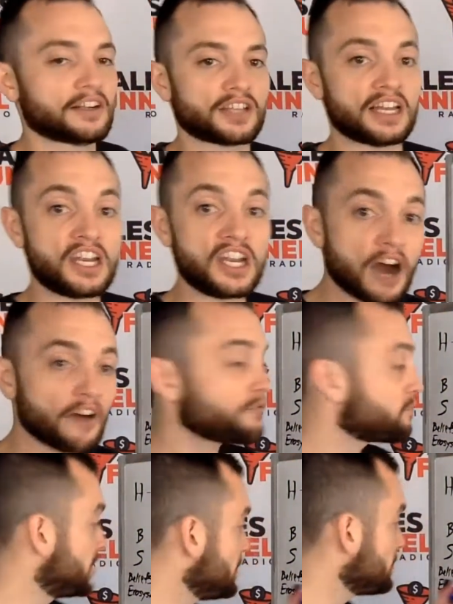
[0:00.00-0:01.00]
sure that there's
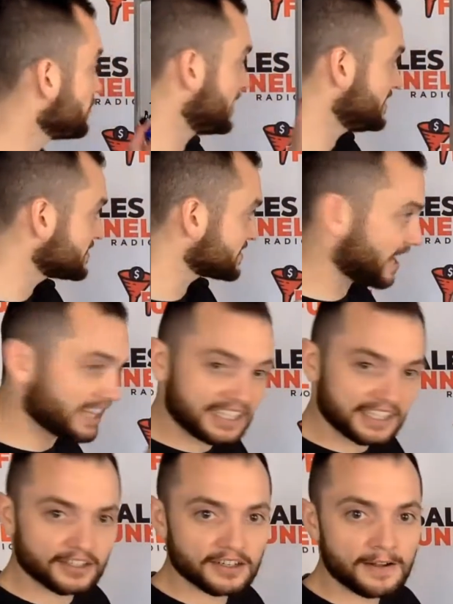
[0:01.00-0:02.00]
enough people
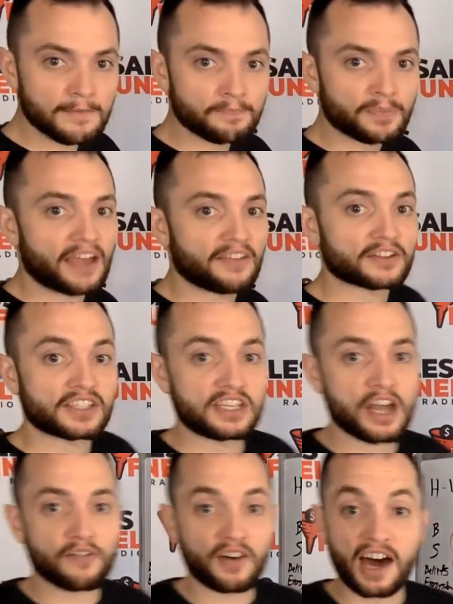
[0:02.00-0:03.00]
inside here and
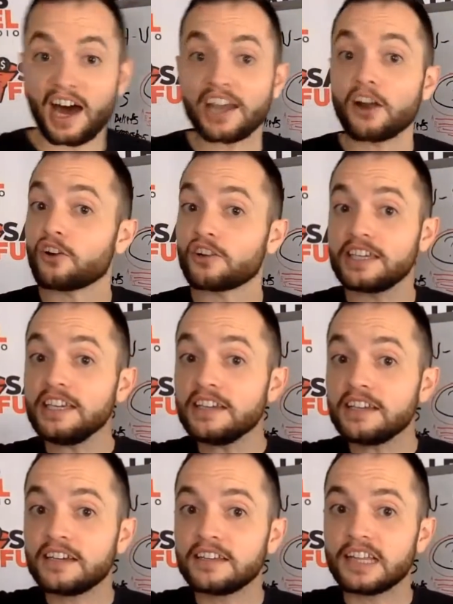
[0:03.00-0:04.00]
there's enough
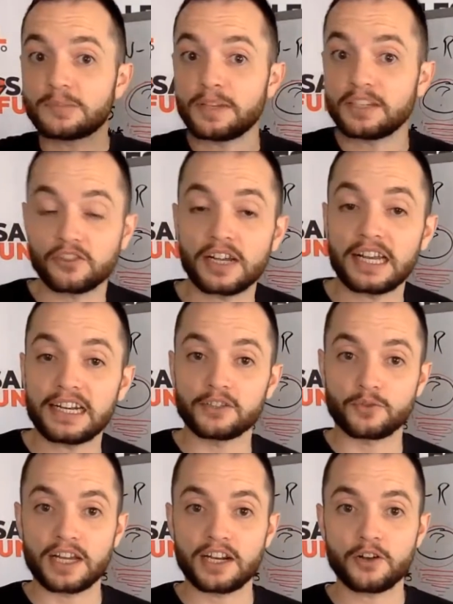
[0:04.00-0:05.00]
hierarchy that's been
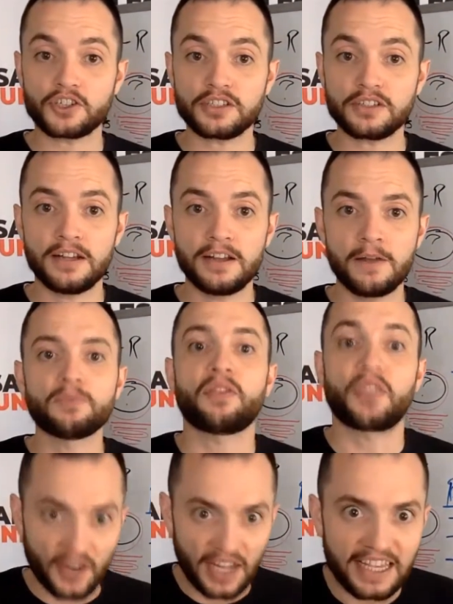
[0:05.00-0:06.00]
created in the red ocean
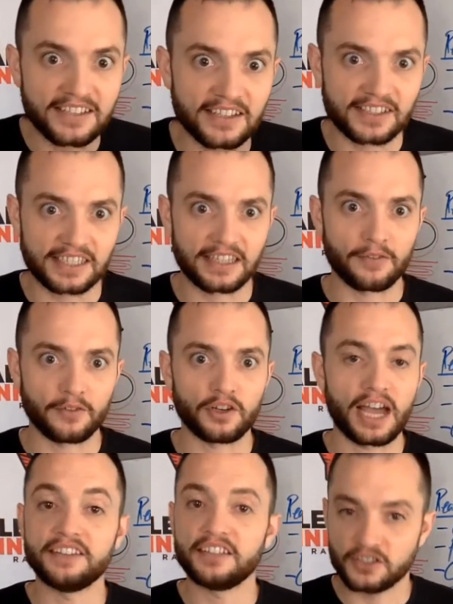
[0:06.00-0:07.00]
that there is a
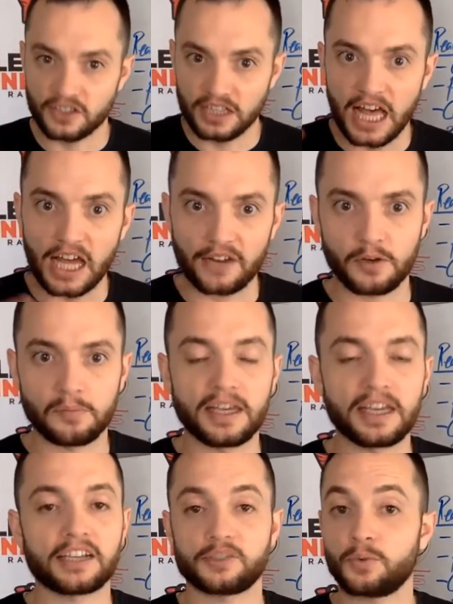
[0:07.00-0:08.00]
C-level and that there's a lot of
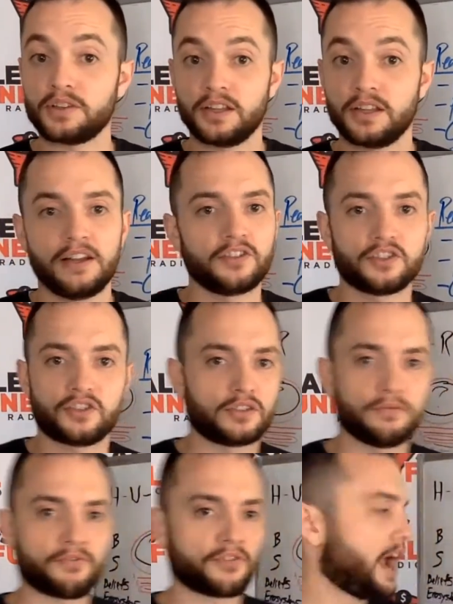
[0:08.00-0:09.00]
them. Because
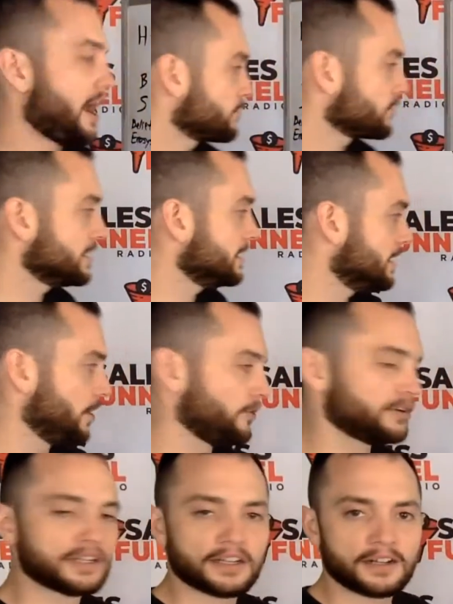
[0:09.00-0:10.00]
for
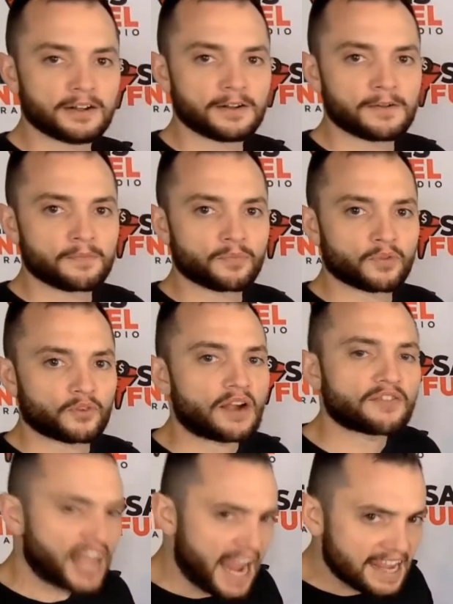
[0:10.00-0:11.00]
every
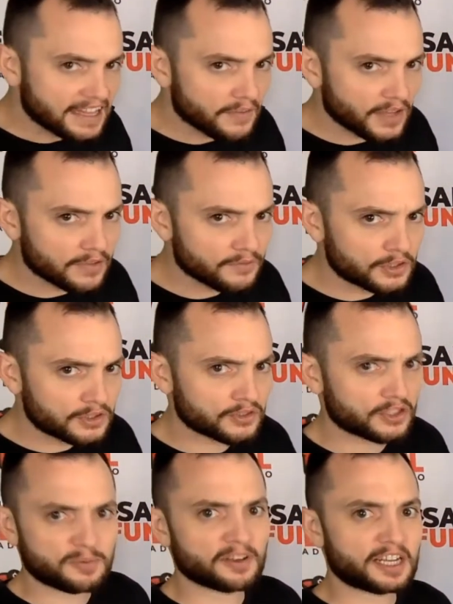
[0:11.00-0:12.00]
A-level
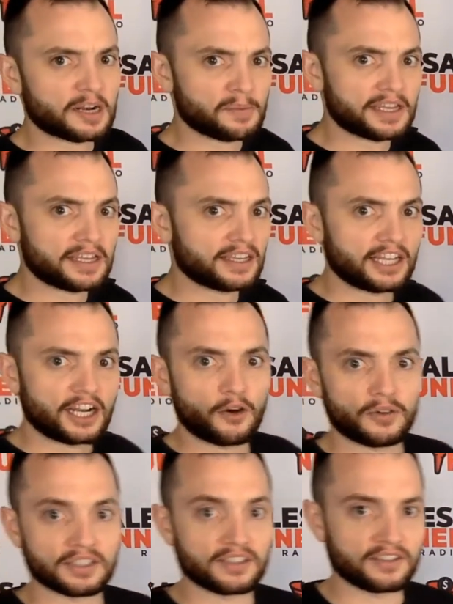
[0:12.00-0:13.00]
influencer, there's probably going to
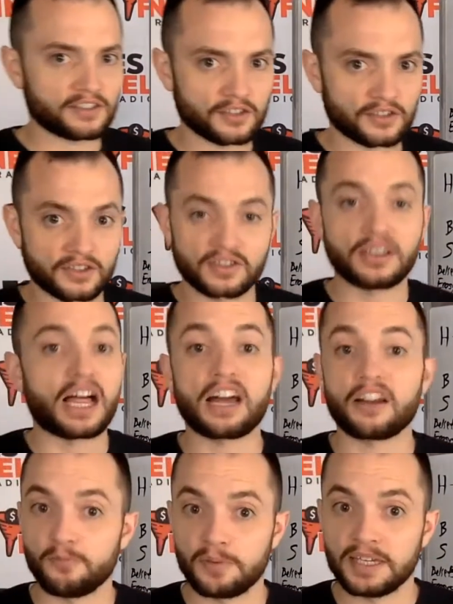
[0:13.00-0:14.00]
be, there's a
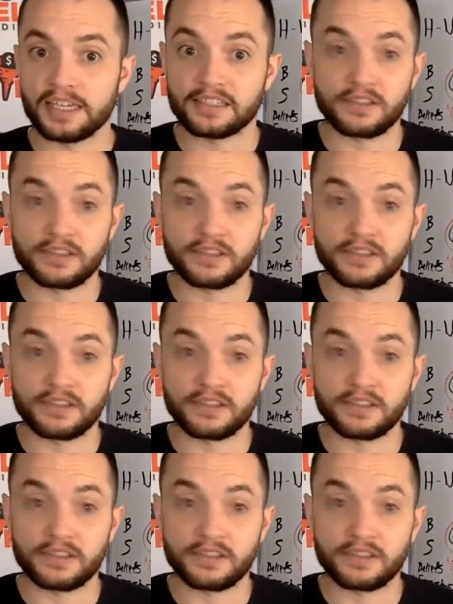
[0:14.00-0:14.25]
lot of